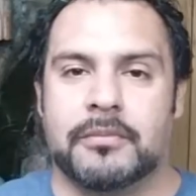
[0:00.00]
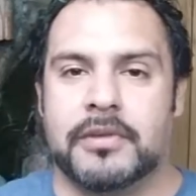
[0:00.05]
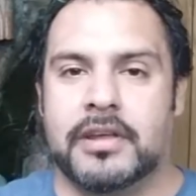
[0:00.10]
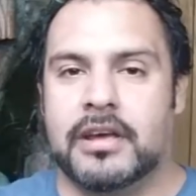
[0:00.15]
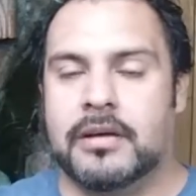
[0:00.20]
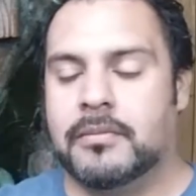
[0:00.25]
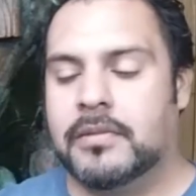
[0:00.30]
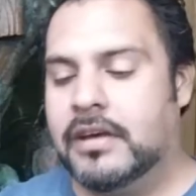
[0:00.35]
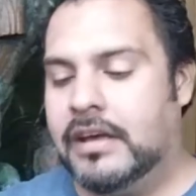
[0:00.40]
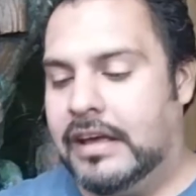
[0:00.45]
from
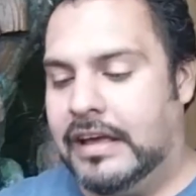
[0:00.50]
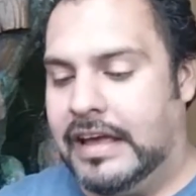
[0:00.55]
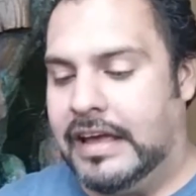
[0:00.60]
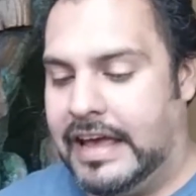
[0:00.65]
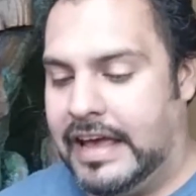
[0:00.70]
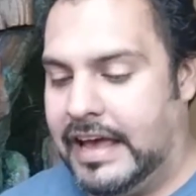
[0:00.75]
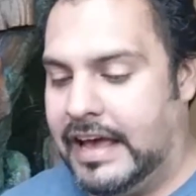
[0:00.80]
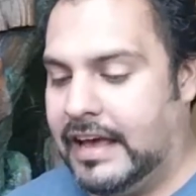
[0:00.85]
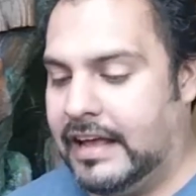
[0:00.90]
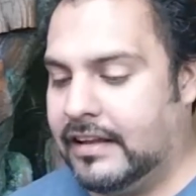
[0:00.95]
them
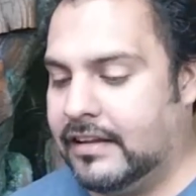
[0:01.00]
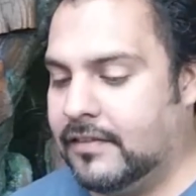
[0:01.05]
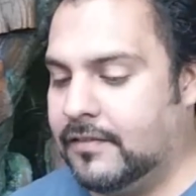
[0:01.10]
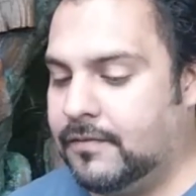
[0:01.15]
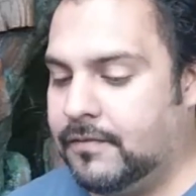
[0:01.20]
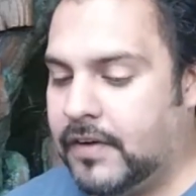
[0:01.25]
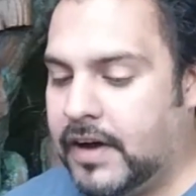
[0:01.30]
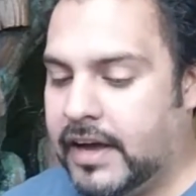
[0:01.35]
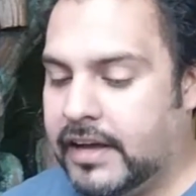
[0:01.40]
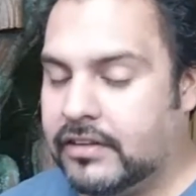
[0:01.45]

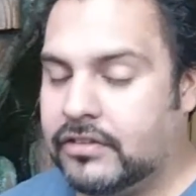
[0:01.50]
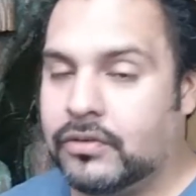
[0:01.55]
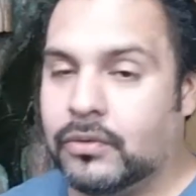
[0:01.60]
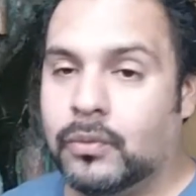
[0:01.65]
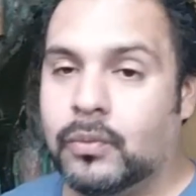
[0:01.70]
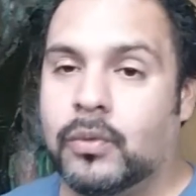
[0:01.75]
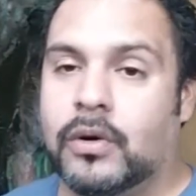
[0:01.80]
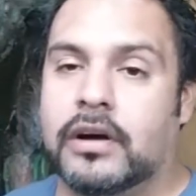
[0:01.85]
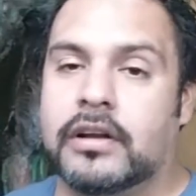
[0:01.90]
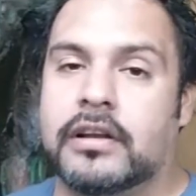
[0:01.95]
and fights
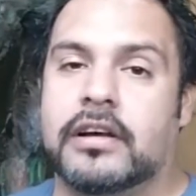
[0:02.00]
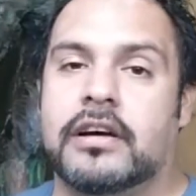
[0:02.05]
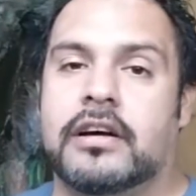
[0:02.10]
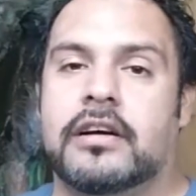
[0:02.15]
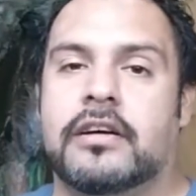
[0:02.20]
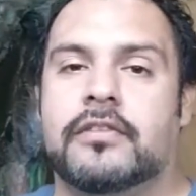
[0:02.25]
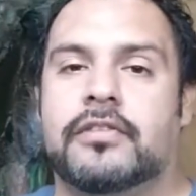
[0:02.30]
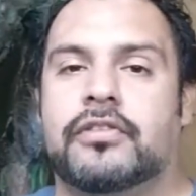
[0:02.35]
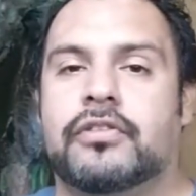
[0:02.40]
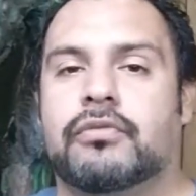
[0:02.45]
one
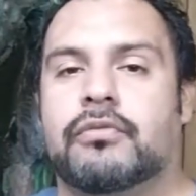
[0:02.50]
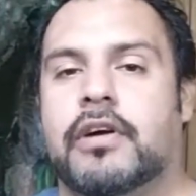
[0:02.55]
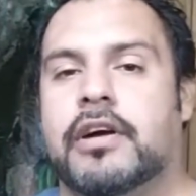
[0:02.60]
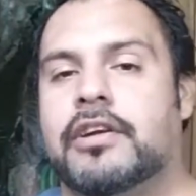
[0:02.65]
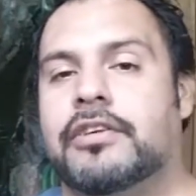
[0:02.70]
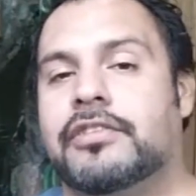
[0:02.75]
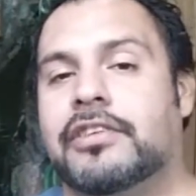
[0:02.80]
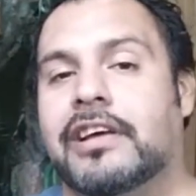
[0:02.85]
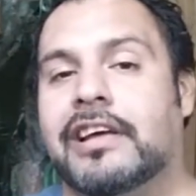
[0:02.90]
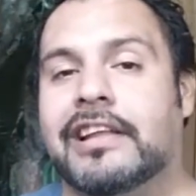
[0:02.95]
of
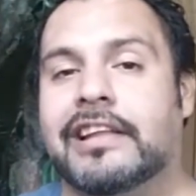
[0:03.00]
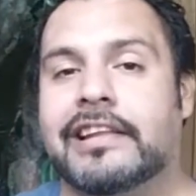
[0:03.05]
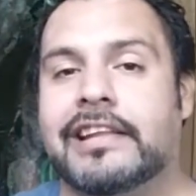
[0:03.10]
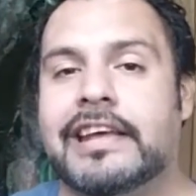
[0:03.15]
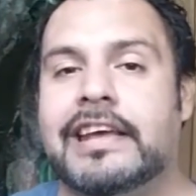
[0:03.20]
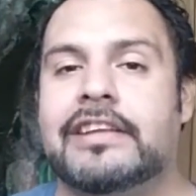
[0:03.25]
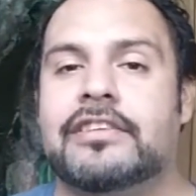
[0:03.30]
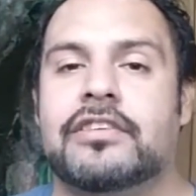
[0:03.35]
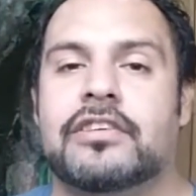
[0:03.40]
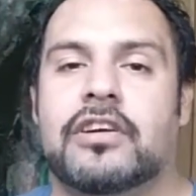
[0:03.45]
Shredder's
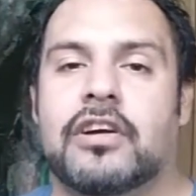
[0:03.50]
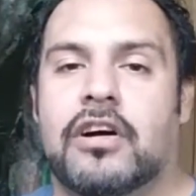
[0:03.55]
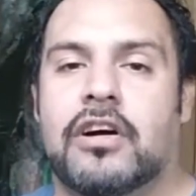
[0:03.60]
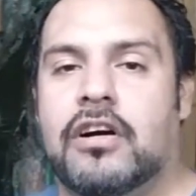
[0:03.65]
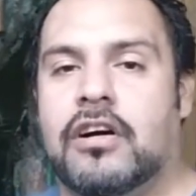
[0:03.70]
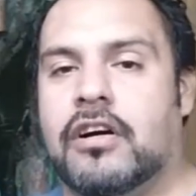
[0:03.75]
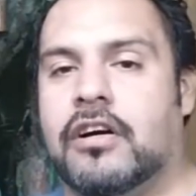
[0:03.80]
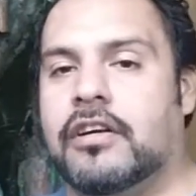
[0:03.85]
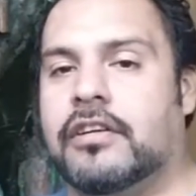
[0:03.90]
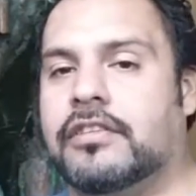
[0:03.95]
elite
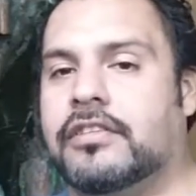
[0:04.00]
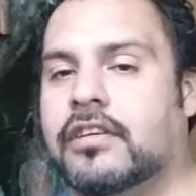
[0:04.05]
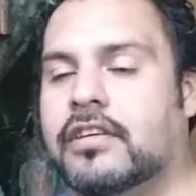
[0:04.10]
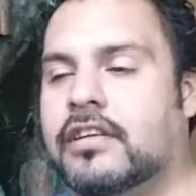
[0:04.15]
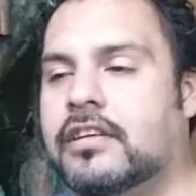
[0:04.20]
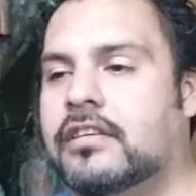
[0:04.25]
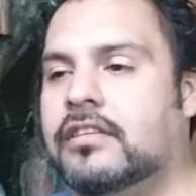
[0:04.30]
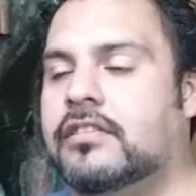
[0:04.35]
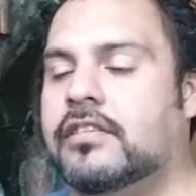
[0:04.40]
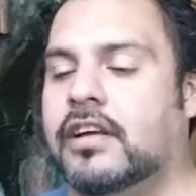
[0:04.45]
guards.
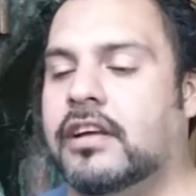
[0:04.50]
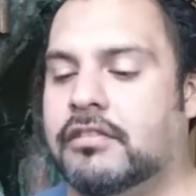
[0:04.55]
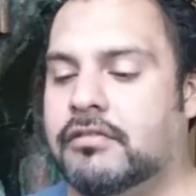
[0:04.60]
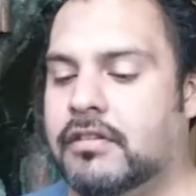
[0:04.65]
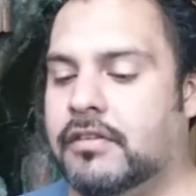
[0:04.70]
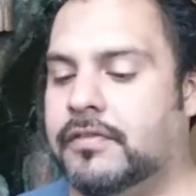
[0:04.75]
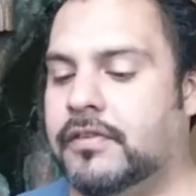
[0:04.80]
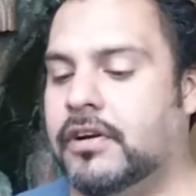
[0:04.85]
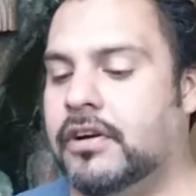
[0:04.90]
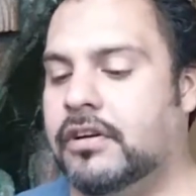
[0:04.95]
And he's telling
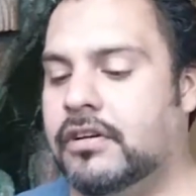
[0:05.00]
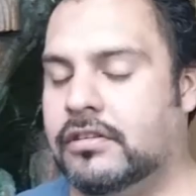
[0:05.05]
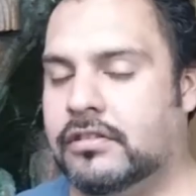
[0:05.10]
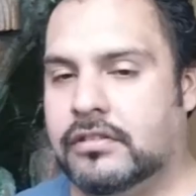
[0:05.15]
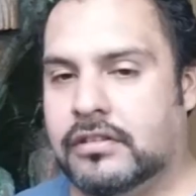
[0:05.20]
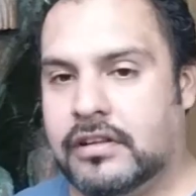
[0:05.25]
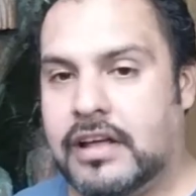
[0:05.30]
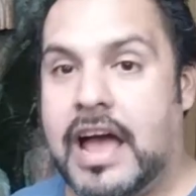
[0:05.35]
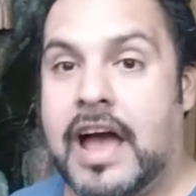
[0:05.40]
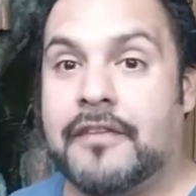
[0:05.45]

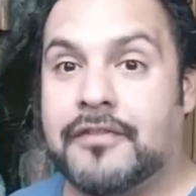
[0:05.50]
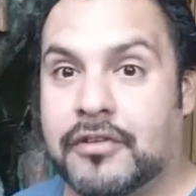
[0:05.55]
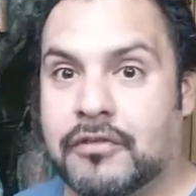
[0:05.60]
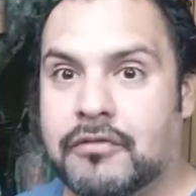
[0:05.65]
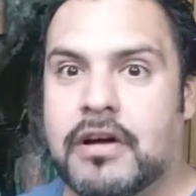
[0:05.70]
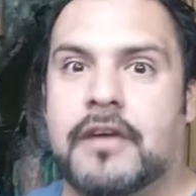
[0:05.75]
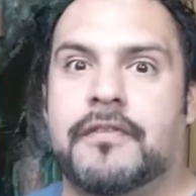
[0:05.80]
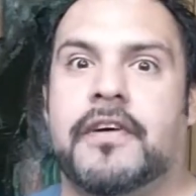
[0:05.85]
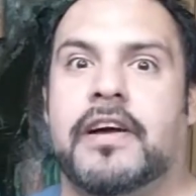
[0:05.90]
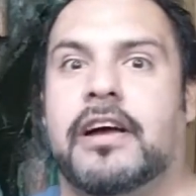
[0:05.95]
Raphael, after
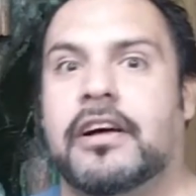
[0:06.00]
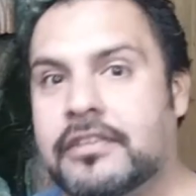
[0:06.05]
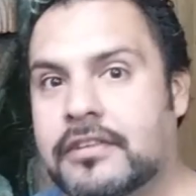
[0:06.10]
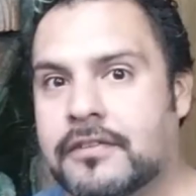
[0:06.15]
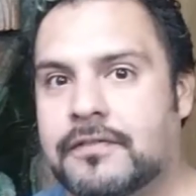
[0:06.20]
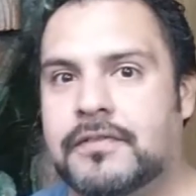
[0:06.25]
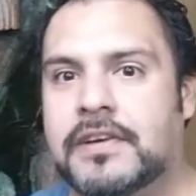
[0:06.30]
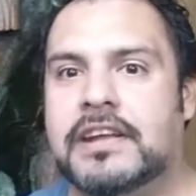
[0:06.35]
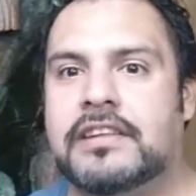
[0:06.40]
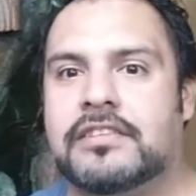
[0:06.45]
Raphael
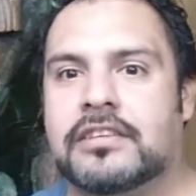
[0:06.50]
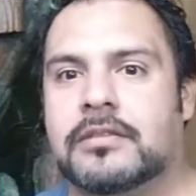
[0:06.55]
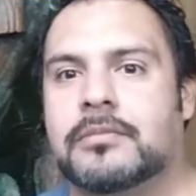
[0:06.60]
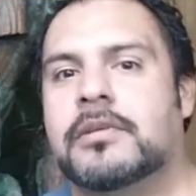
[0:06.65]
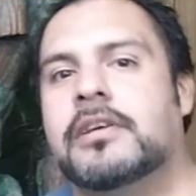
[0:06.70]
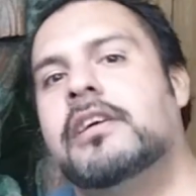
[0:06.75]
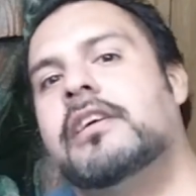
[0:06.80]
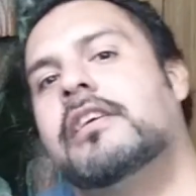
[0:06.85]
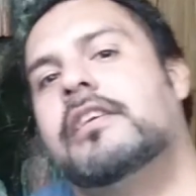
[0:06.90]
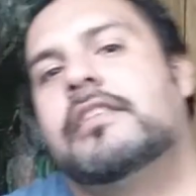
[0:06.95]
defeats
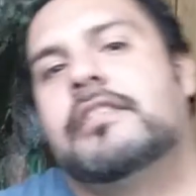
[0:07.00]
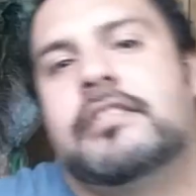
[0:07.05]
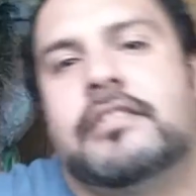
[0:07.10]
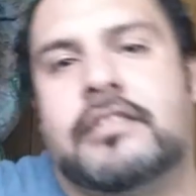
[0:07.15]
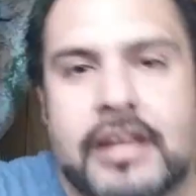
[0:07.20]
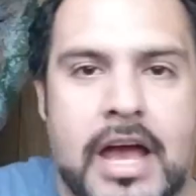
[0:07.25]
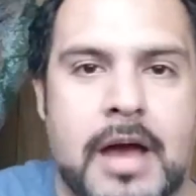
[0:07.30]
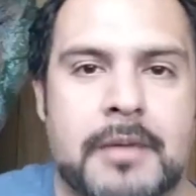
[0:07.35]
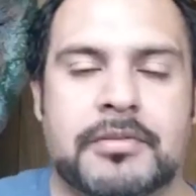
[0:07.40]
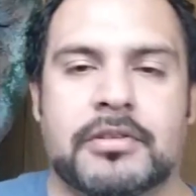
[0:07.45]
him,
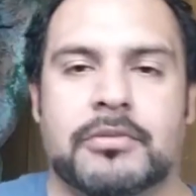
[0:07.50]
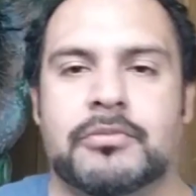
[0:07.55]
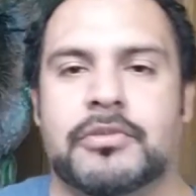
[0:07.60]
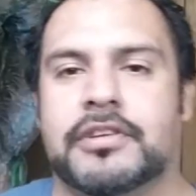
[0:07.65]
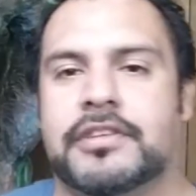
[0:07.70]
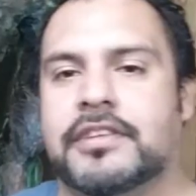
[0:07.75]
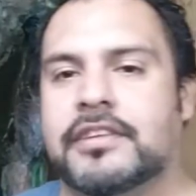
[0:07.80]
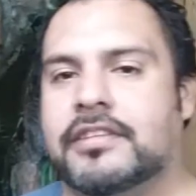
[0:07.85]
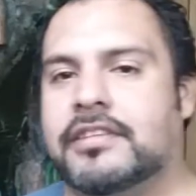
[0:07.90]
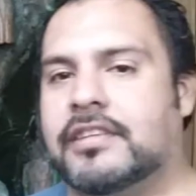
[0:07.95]
stabs him
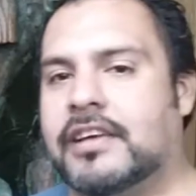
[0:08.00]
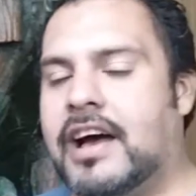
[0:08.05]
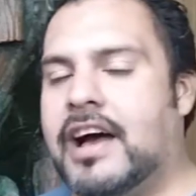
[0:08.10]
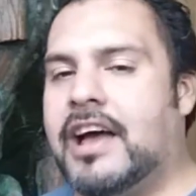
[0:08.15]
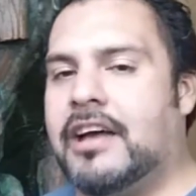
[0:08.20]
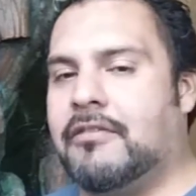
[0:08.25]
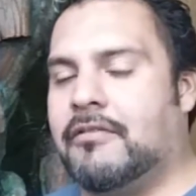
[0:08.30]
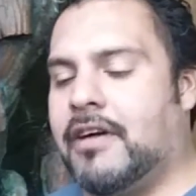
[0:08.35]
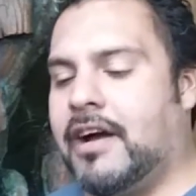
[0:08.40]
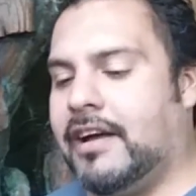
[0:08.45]
with the
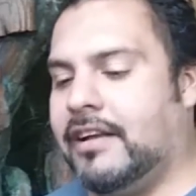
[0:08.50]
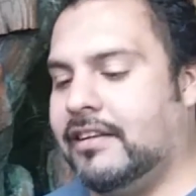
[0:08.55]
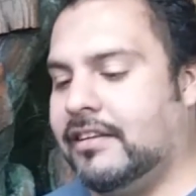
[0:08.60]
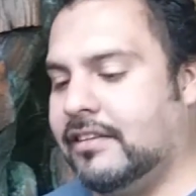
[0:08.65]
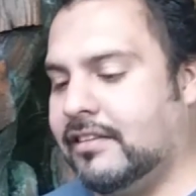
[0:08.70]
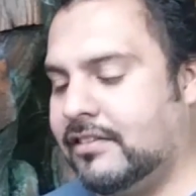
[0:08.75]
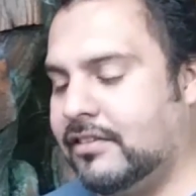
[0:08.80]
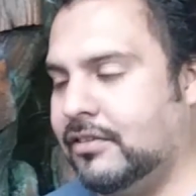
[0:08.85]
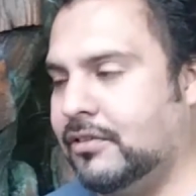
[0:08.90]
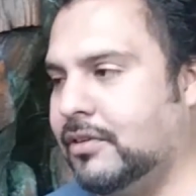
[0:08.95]
scythe right
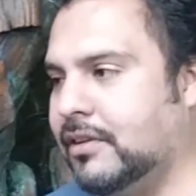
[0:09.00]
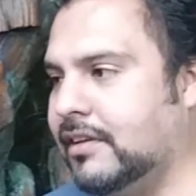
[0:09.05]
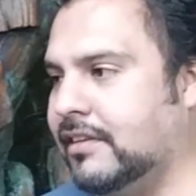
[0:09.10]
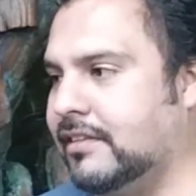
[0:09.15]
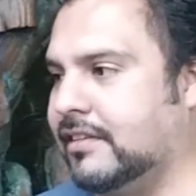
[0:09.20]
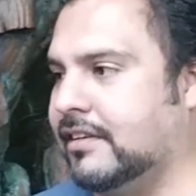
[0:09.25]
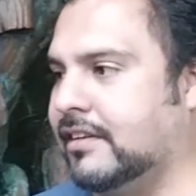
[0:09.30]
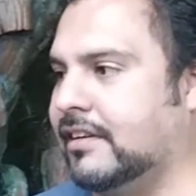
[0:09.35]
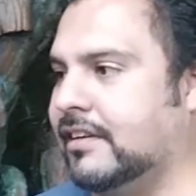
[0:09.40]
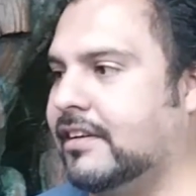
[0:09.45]
into
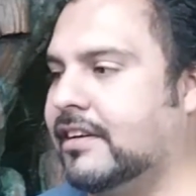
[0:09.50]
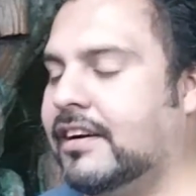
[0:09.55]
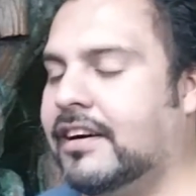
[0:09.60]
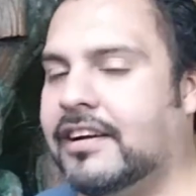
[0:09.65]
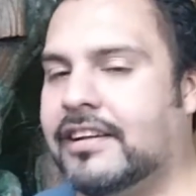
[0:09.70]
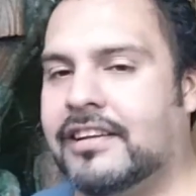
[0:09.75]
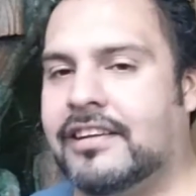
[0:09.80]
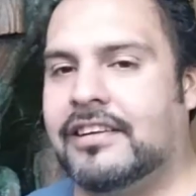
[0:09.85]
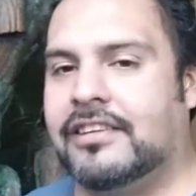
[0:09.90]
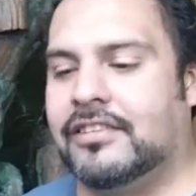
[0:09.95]
his gut.